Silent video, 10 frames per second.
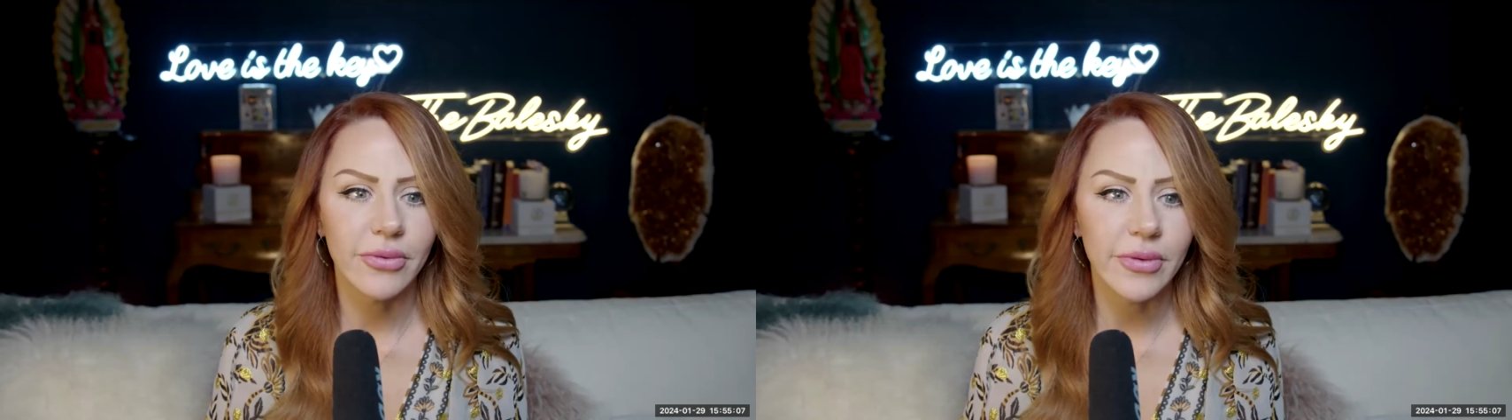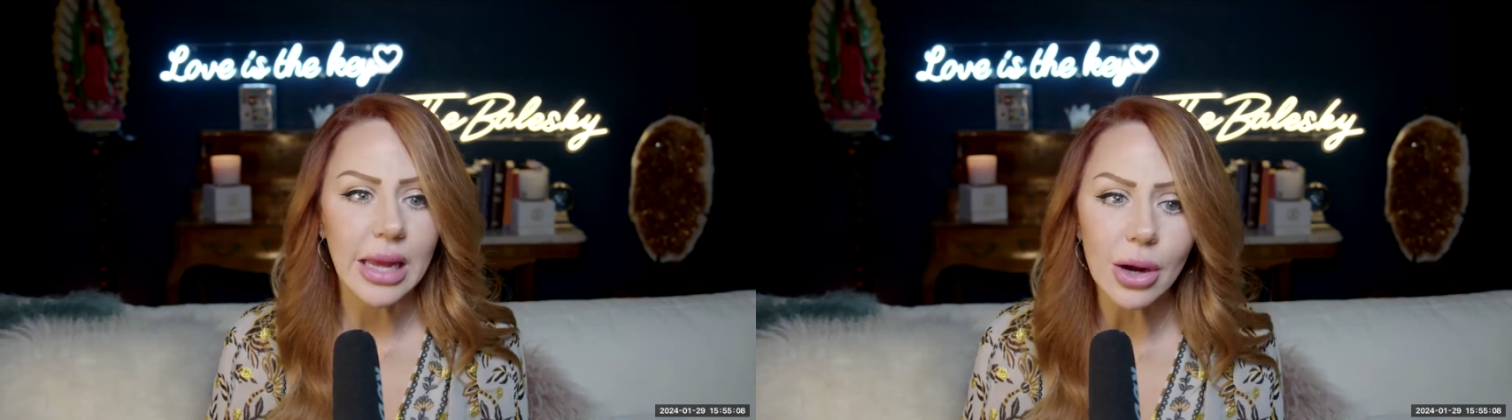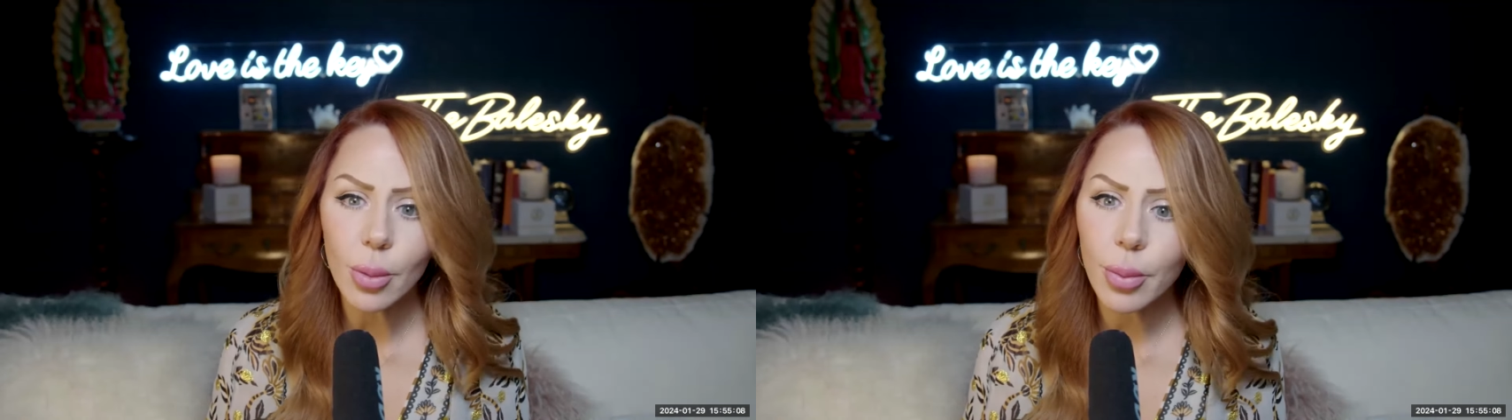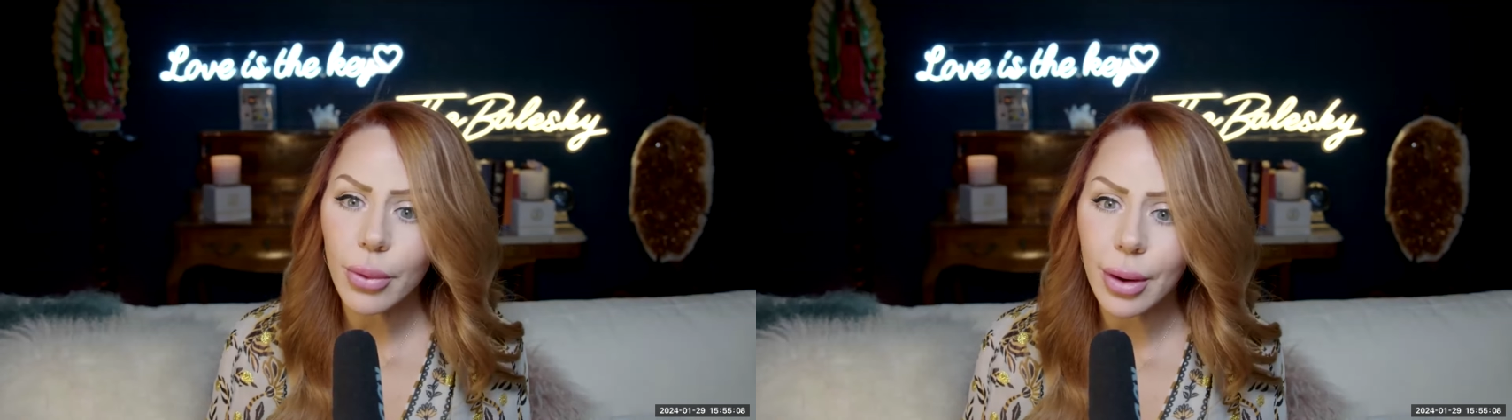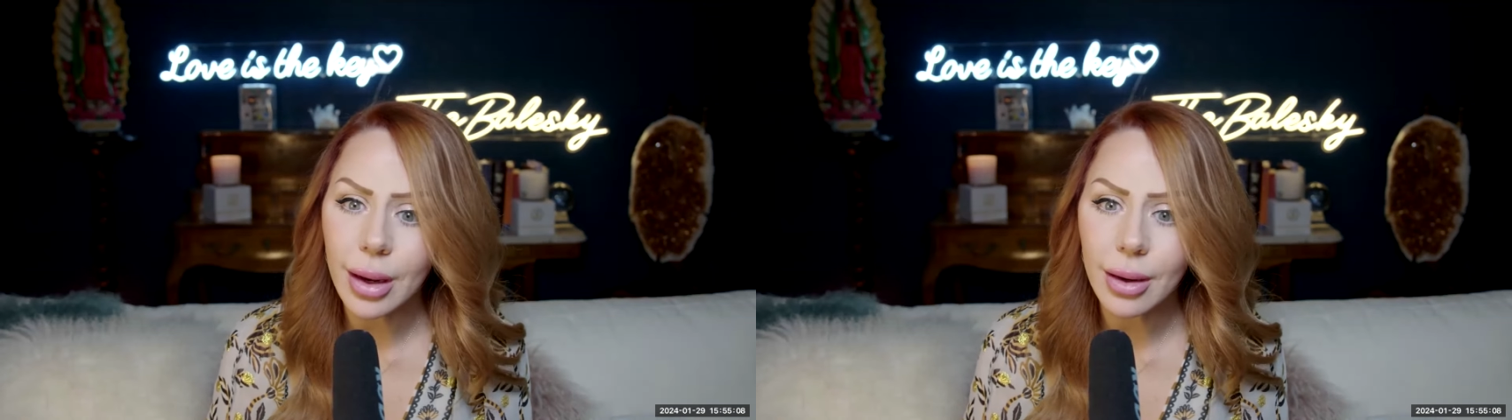
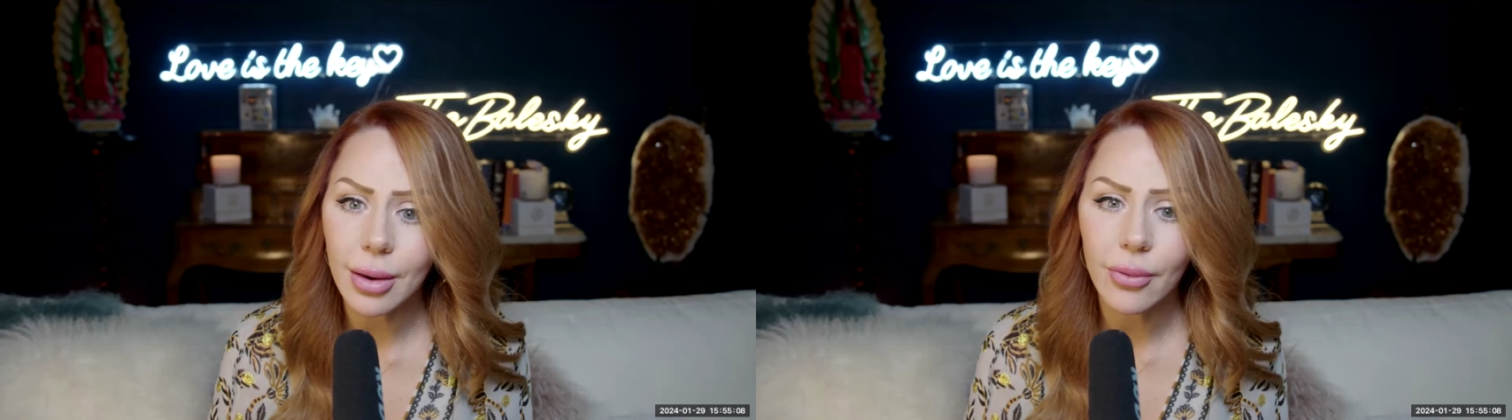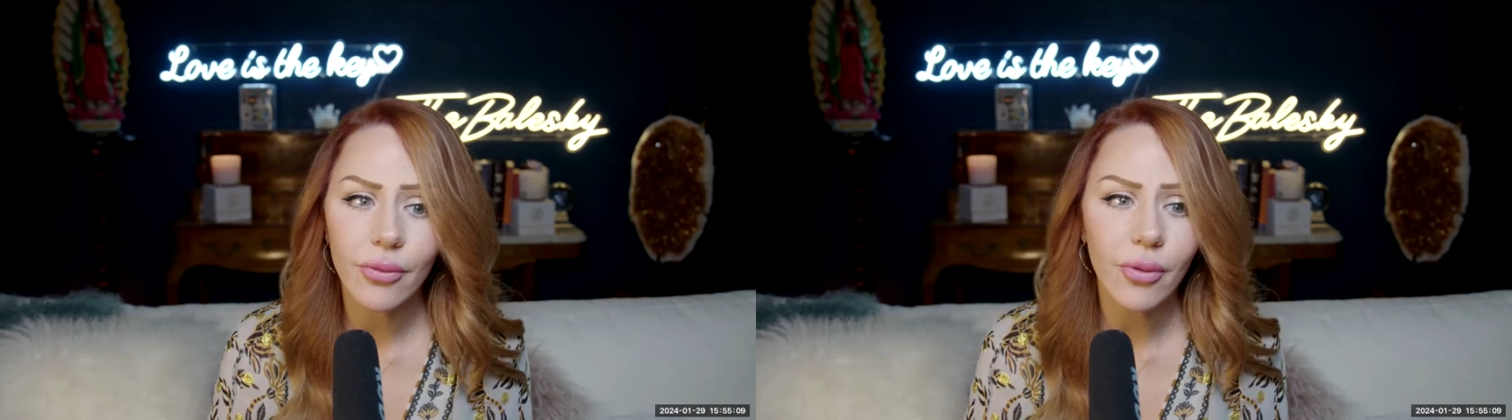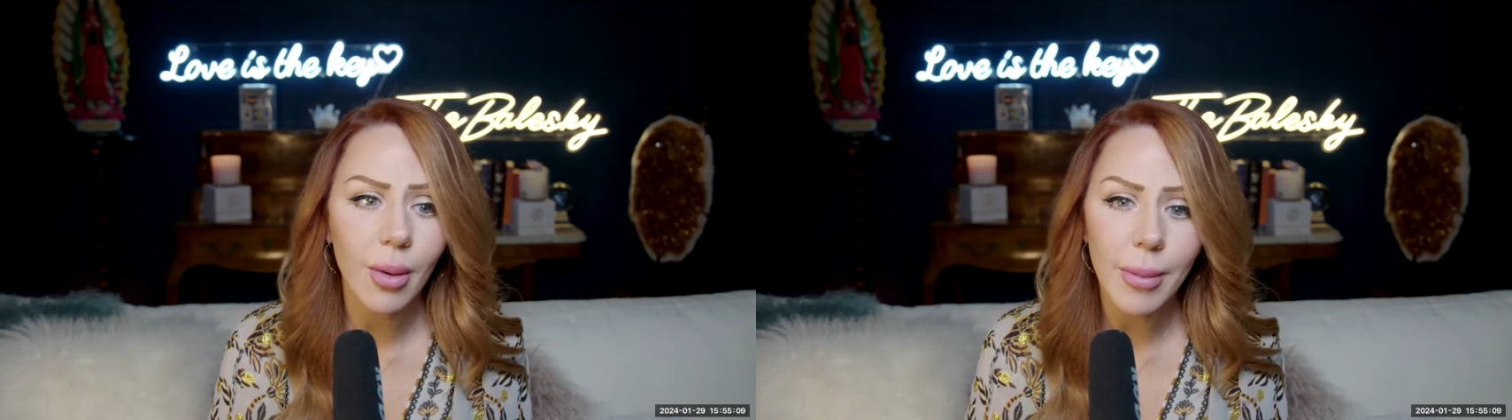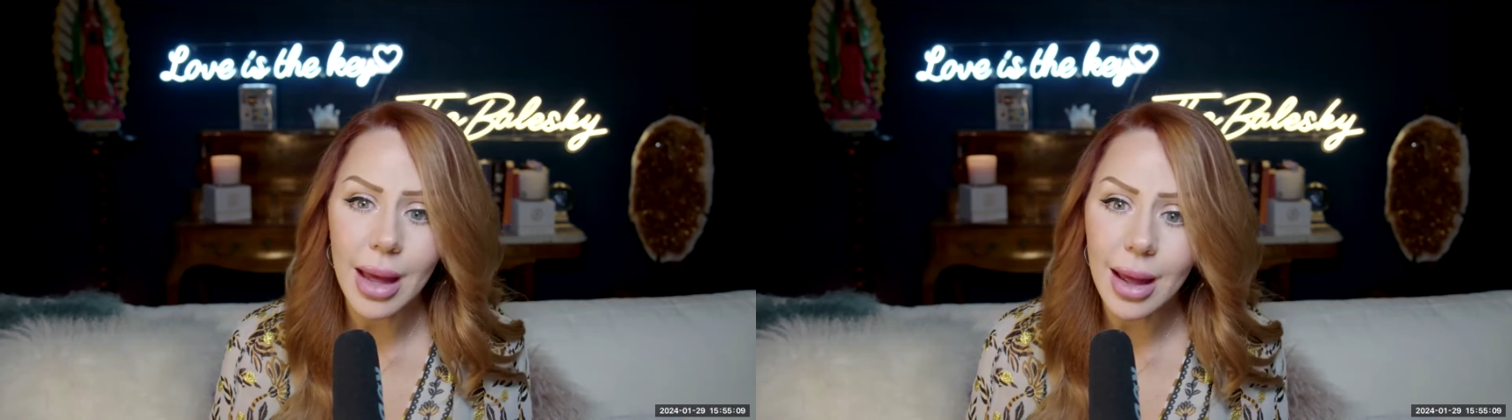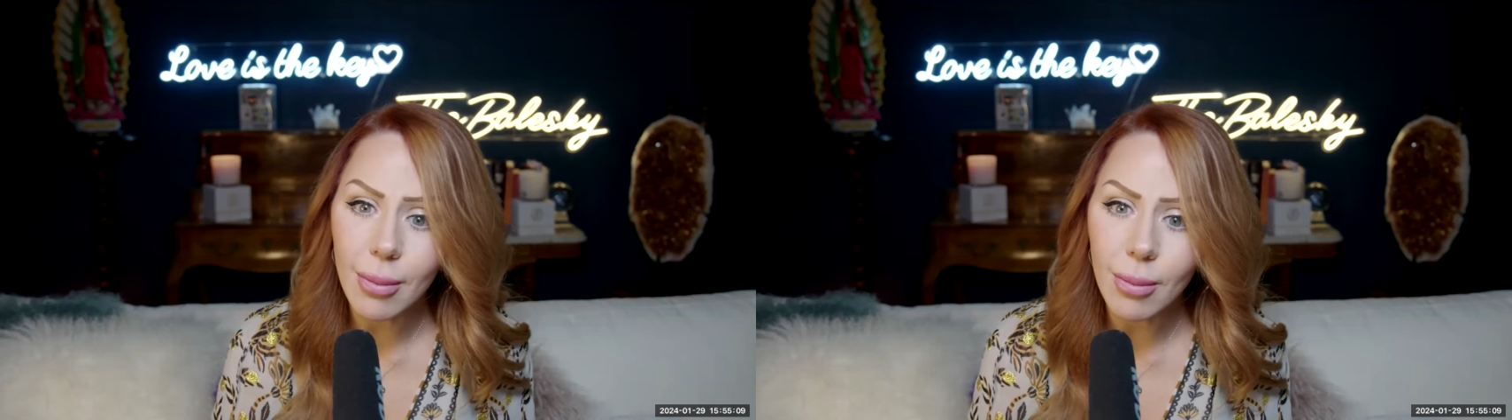fingerprint from
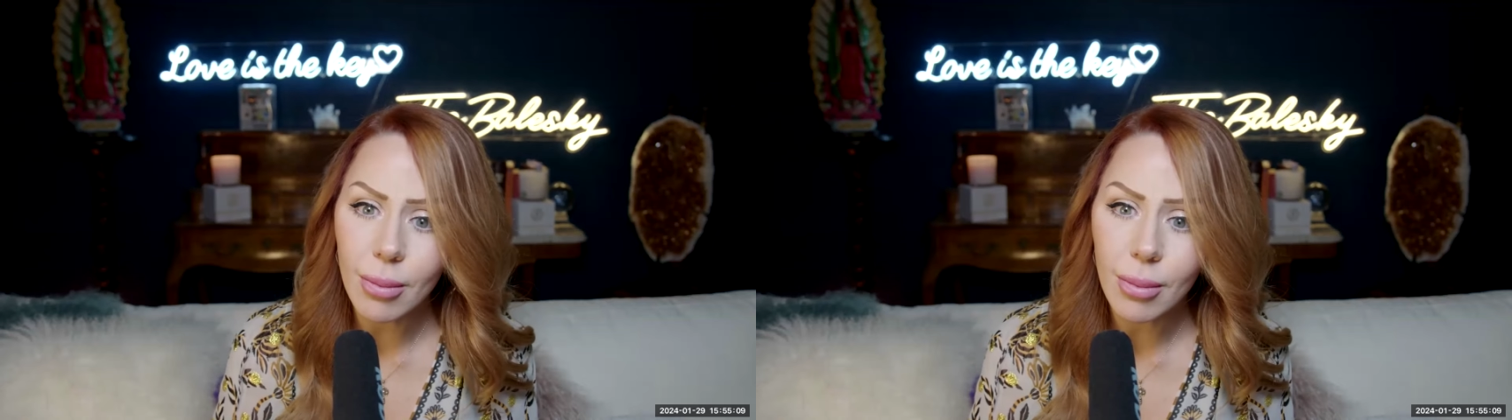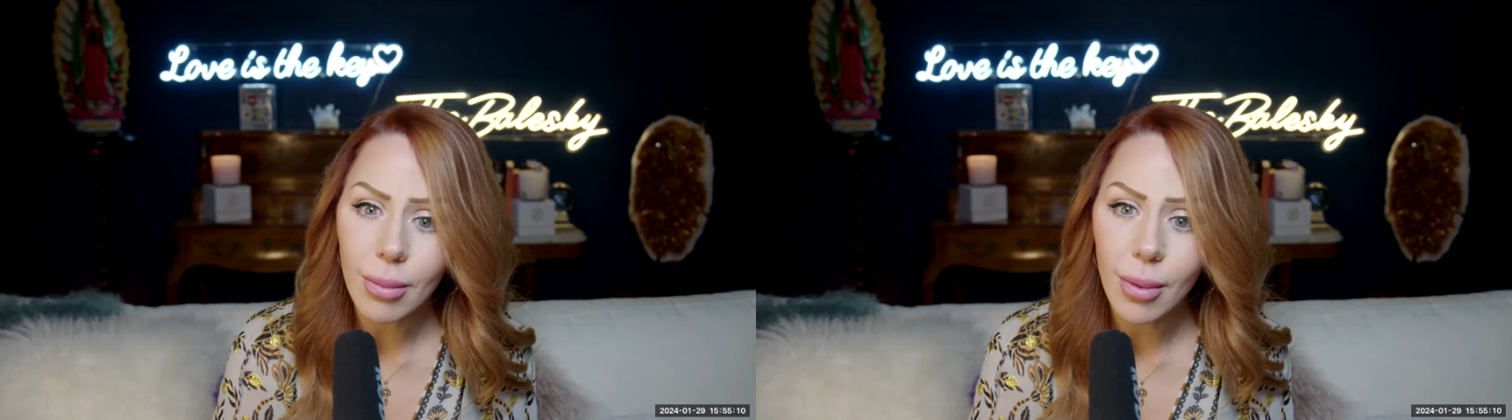him?